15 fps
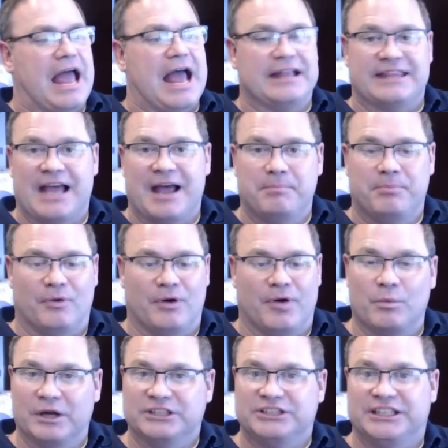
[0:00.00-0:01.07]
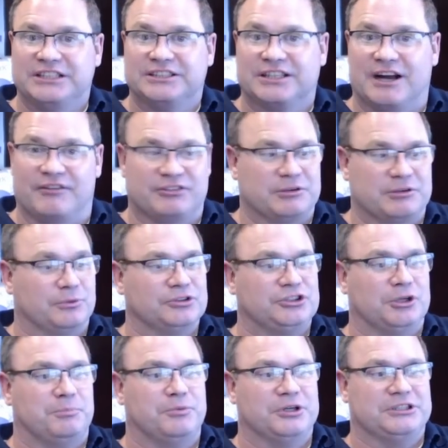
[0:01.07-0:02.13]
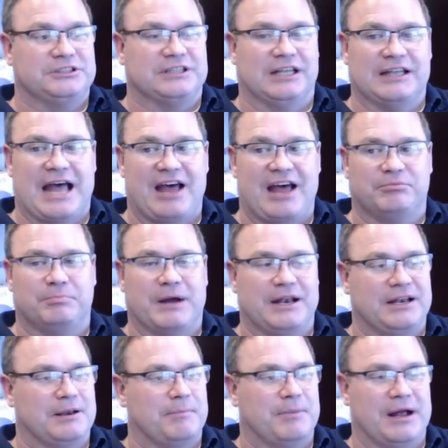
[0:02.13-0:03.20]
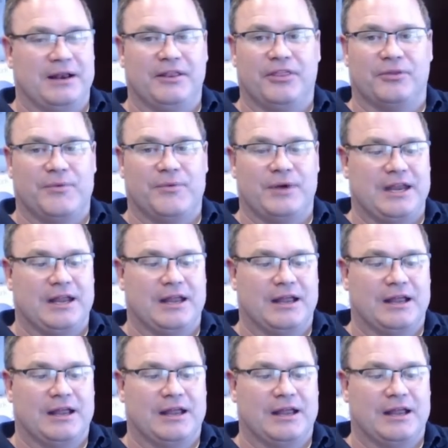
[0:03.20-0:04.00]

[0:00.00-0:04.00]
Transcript: At that point, once she's comfortable, she'll push the last button, the button 3.